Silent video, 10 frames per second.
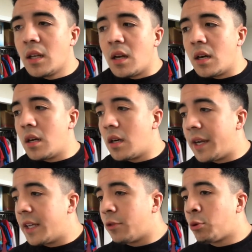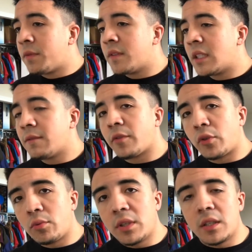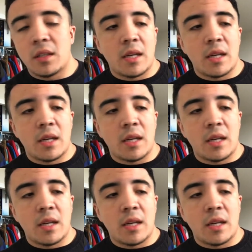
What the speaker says: I hit 315 for 3.